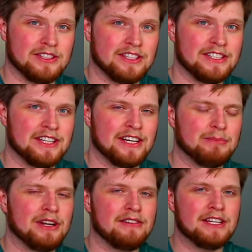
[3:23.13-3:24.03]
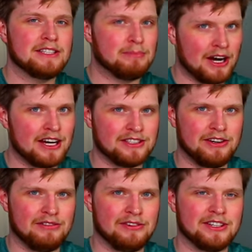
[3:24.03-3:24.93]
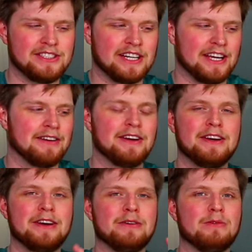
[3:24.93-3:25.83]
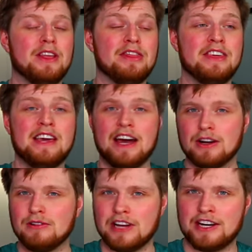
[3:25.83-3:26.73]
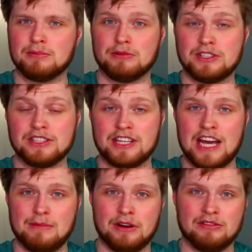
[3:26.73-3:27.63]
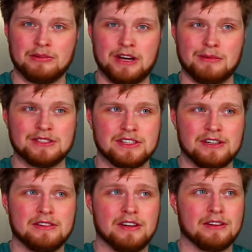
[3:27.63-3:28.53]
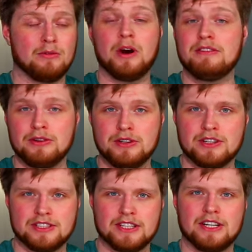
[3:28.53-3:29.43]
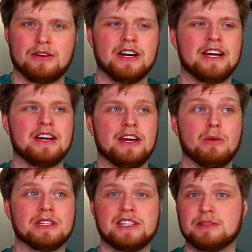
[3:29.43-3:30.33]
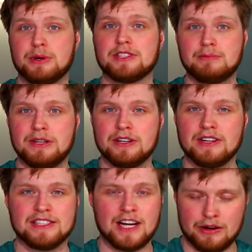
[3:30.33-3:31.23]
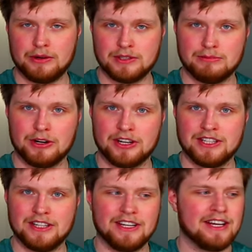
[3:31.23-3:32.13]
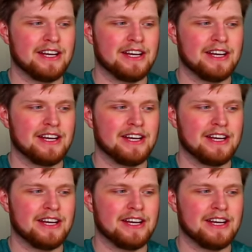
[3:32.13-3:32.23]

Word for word: in this thing, but let's pause here for a second. When the Echo lineup originally came out from Amazon uh, quite a few years ago, it was a smart speaker. That's how it was marketed.